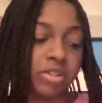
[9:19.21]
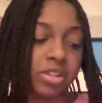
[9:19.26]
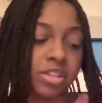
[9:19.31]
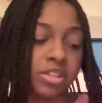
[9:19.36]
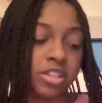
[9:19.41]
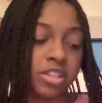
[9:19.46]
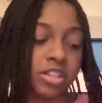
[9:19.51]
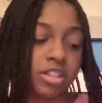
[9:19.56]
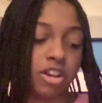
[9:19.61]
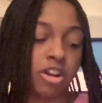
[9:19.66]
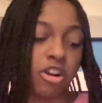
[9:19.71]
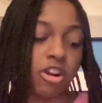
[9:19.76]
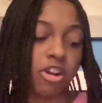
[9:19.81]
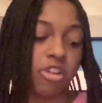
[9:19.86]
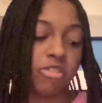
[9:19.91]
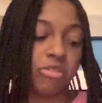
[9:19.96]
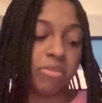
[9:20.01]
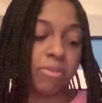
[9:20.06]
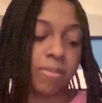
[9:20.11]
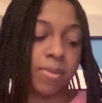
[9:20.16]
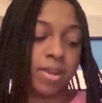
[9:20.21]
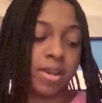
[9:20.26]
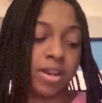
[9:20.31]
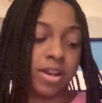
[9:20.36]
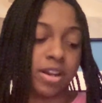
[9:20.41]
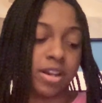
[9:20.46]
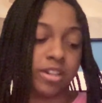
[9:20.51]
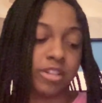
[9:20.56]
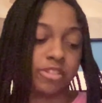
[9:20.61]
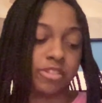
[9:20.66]
It's just hard for me to
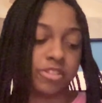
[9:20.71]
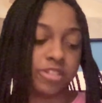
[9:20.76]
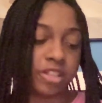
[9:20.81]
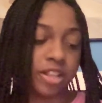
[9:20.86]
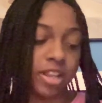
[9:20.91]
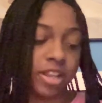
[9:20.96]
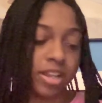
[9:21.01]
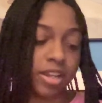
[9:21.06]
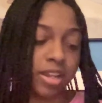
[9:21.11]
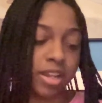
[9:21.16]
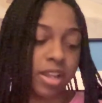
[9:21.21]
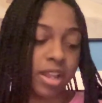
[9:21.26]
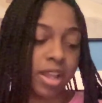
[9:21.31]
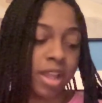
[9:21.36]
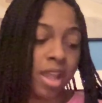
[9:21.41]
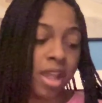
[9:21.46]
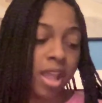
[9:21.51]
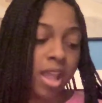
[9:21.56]
understand it.